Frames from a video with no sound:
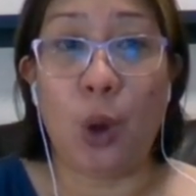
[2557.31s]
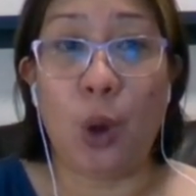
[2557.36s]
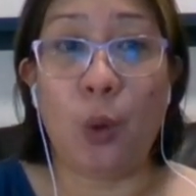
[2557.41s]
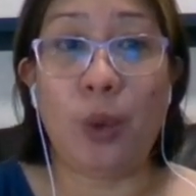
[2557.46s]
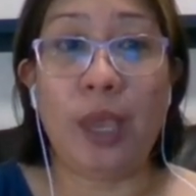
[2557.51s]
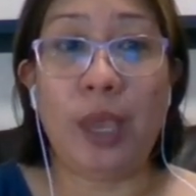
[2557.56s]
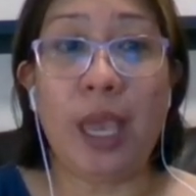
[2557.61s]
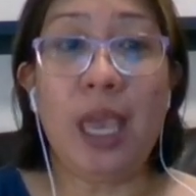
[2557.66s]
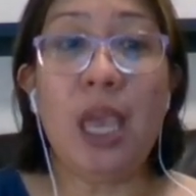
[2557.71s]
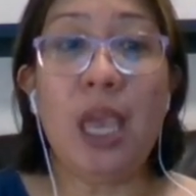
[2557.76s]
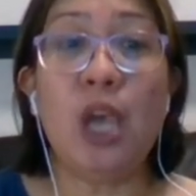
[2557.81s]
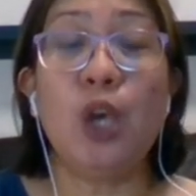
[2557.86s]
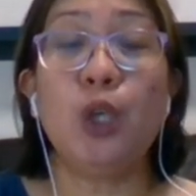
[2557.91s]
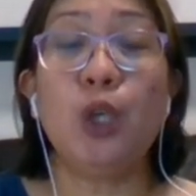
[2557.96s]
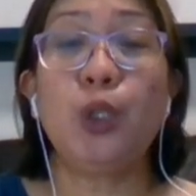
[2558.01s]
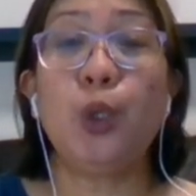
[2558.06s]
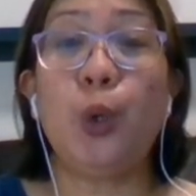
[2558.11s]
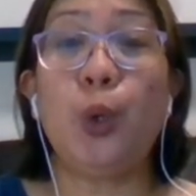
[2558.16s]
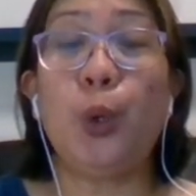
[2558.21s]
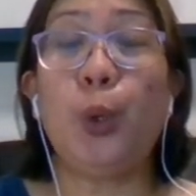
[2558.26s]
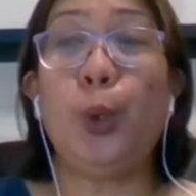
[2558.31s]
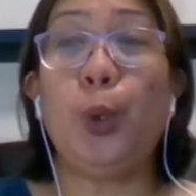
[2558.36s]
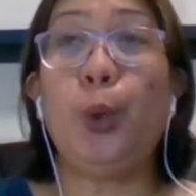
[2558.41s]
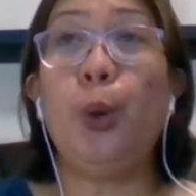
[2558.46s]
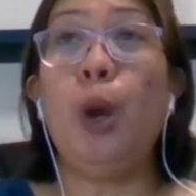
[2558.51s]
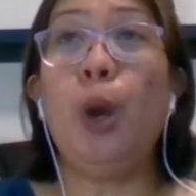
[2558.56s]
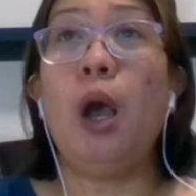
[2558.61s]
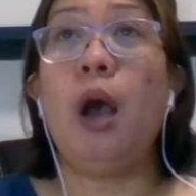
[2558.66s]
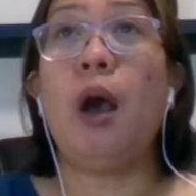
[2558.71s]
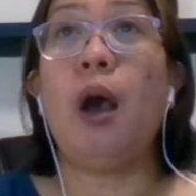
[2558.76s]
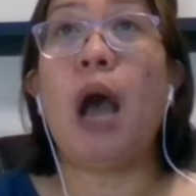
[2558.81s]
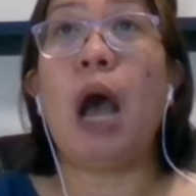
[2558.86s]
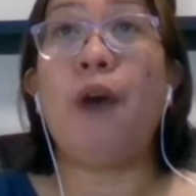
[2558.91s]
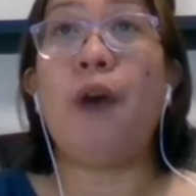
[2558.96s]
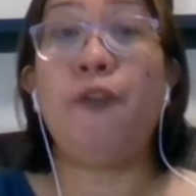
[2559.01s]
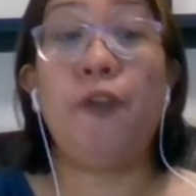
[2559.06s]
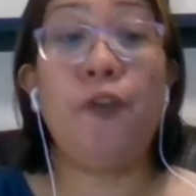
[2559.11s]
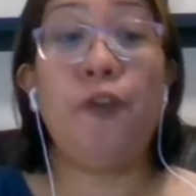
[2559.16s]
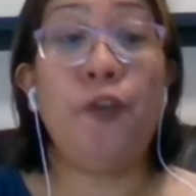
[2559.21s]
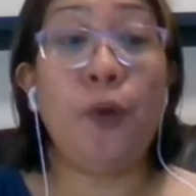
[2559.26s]
Okay, so
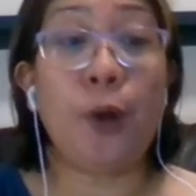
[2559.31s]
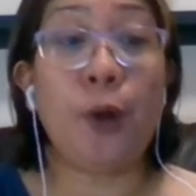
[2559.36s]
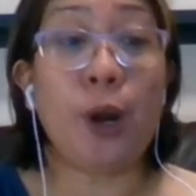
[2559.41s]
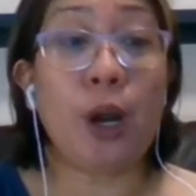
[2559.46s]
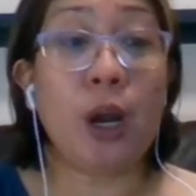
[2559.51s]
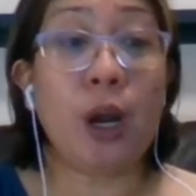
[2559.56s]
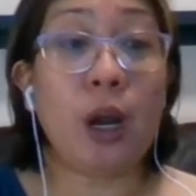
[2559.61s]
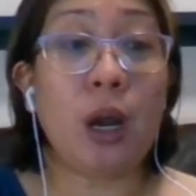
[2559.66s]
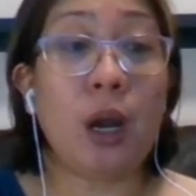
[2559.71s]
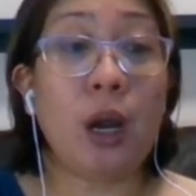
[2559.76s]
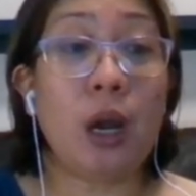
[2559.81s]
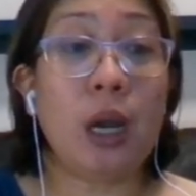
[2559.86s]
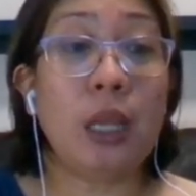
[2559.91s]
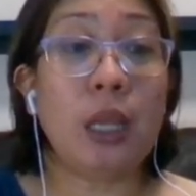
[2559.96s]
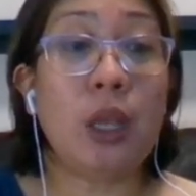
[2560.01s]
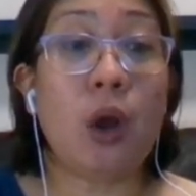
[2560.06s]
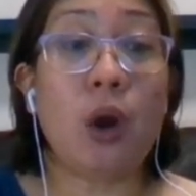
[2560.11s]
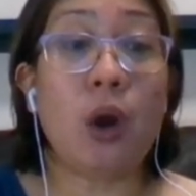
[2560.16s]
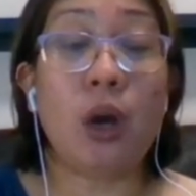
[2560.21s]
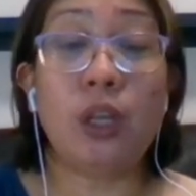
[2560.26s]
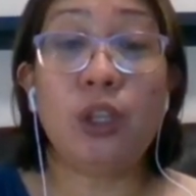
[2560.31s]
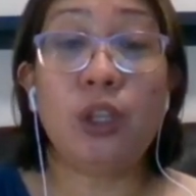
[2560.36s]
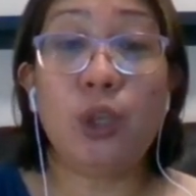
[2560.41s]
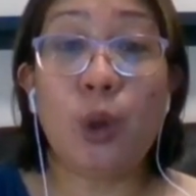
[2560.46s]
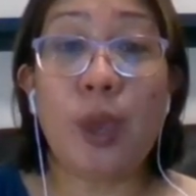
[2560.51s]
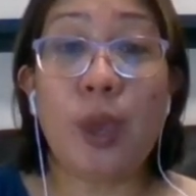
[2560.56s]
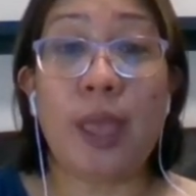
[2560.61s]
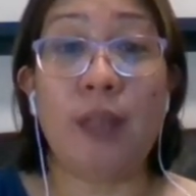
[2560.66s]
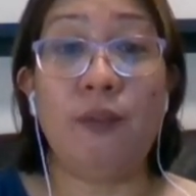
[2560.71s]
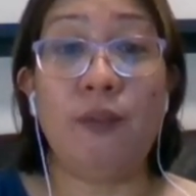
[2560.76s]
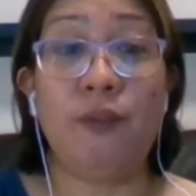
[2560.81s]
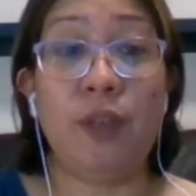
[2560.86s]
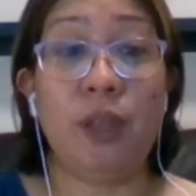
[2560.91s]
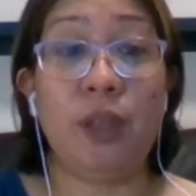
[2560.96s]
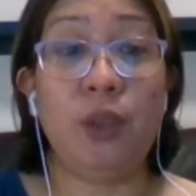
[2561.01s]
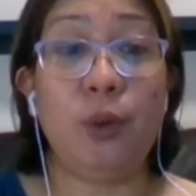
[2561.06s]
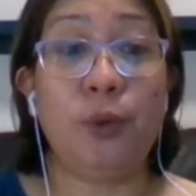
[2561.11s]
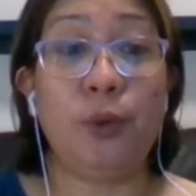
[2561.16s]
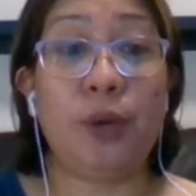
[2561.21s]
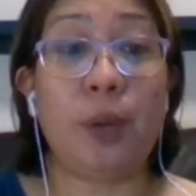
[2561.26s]
for the audio and
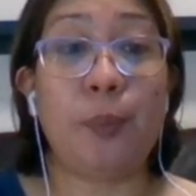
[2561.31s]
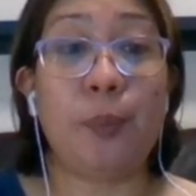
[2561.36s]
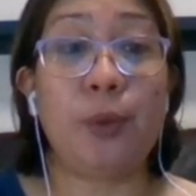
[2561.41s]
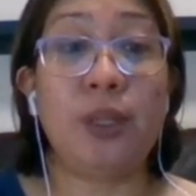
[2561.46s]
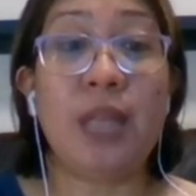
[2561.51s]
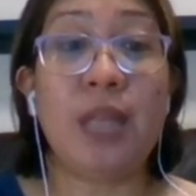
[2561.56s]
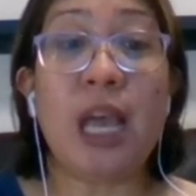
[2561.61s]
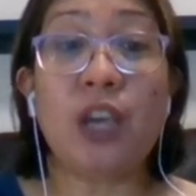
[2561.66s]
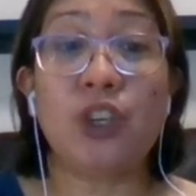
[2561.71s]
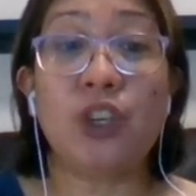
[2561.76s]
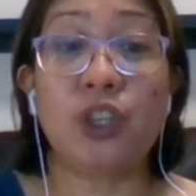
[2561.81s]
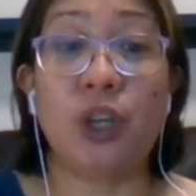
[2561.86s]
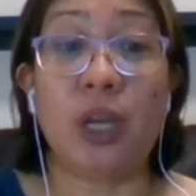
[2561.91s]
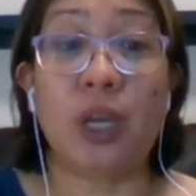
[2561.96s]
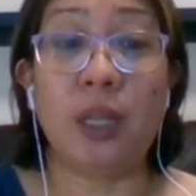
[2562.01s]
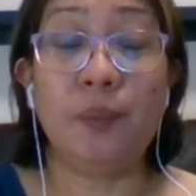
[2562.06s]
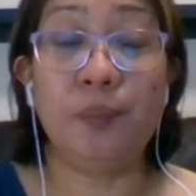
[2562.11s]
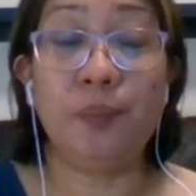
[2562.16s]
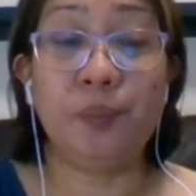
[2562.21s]
video reproduction,